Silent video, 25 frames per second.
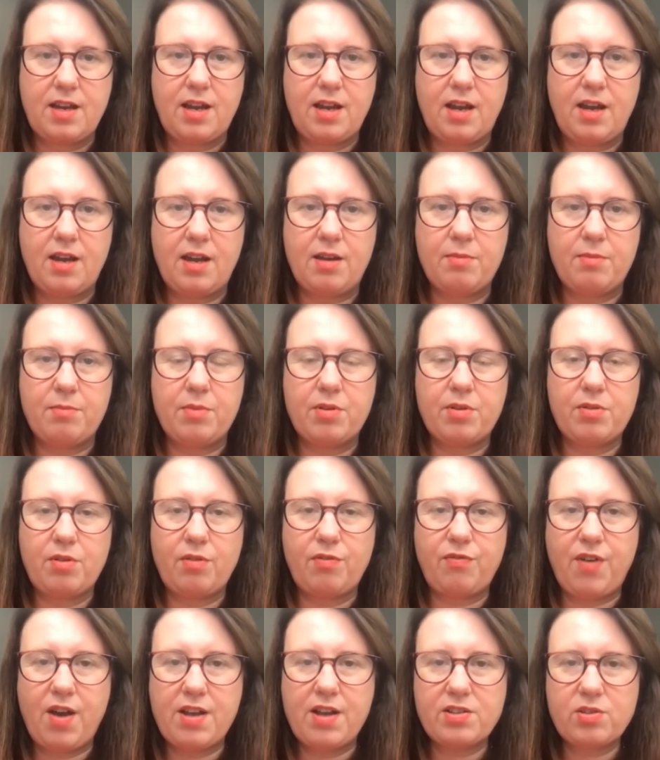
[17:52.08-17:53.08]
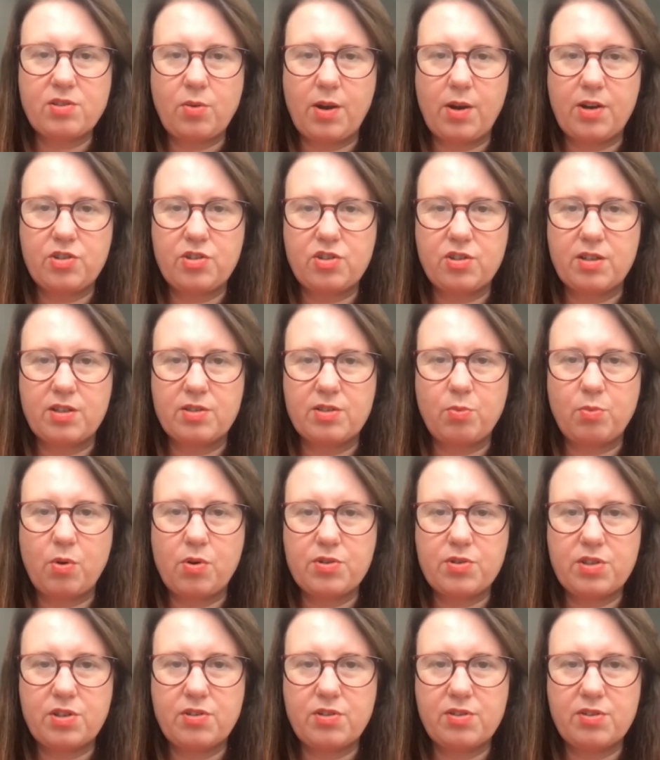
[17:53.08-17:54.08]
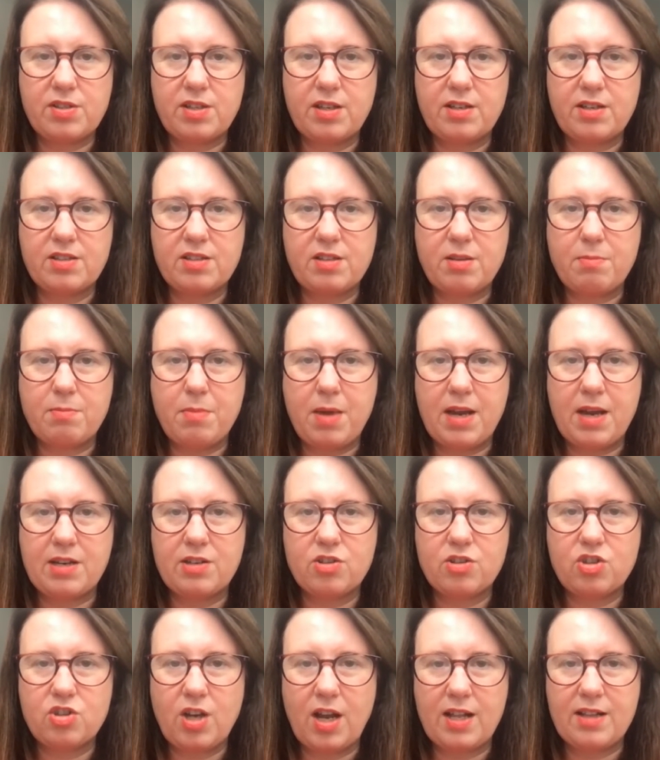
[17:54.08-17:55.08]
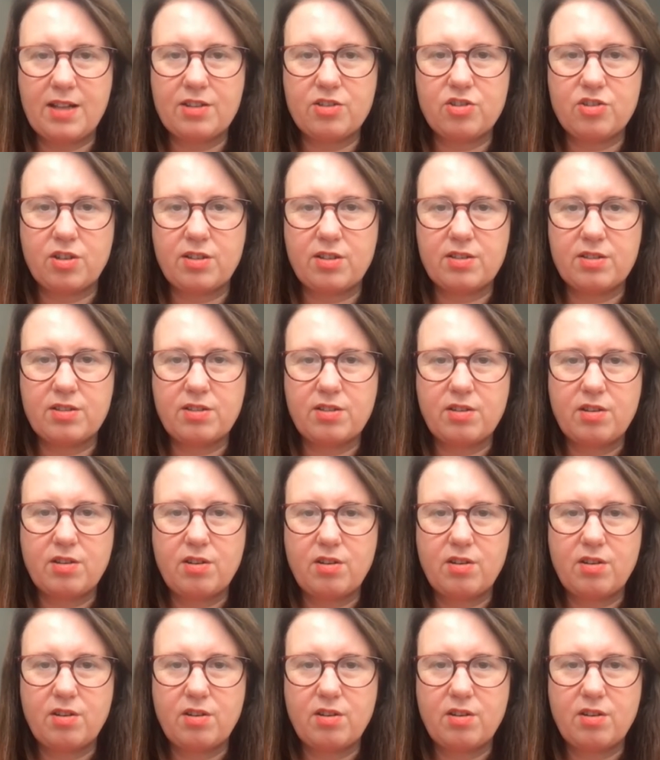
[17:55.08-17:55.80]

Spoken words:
the first question is, what do you see as the main challenges